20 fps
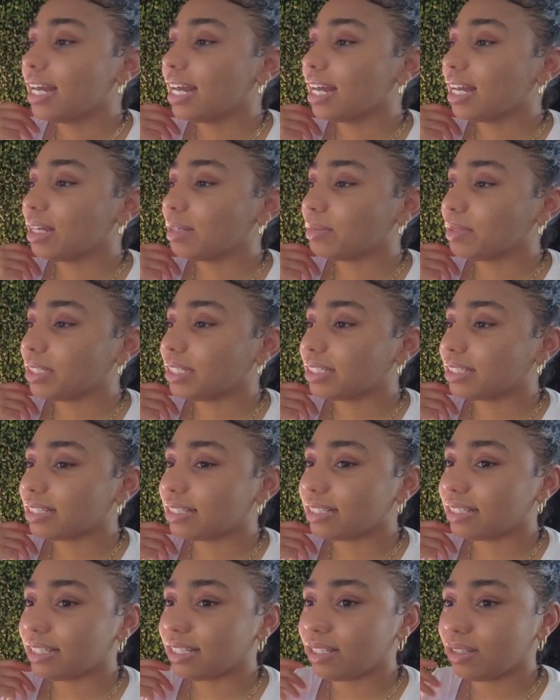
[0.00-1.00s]
Um, you get to
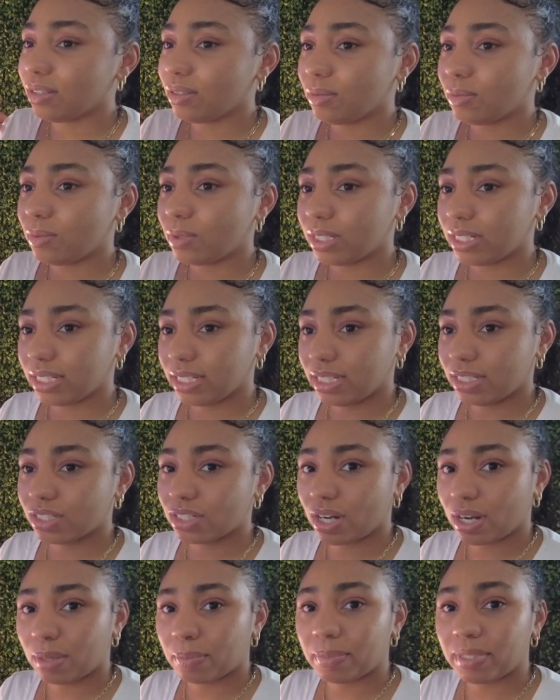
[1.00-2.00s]
see what each
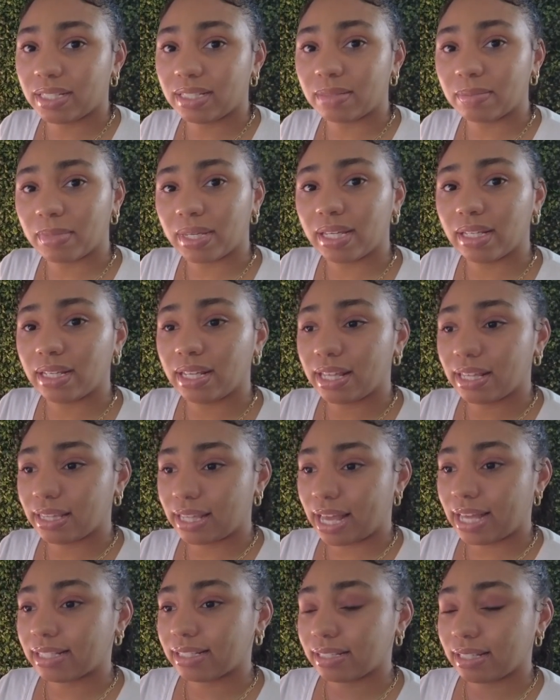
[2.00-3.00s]
art piece meant in
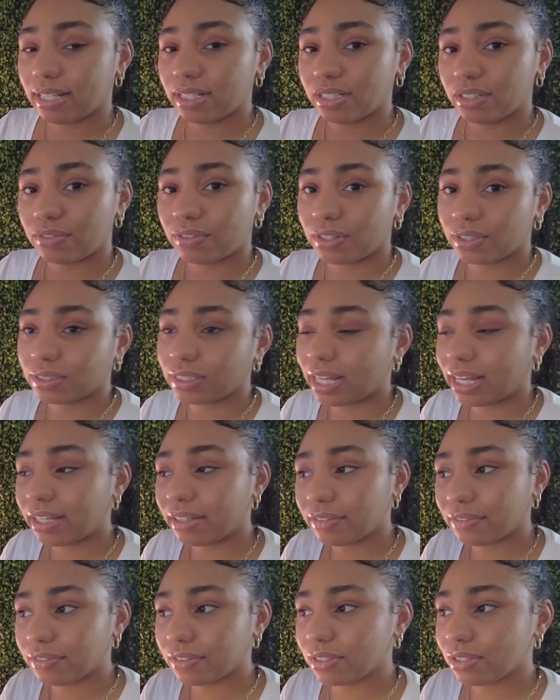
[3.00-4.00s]
that stage of her life.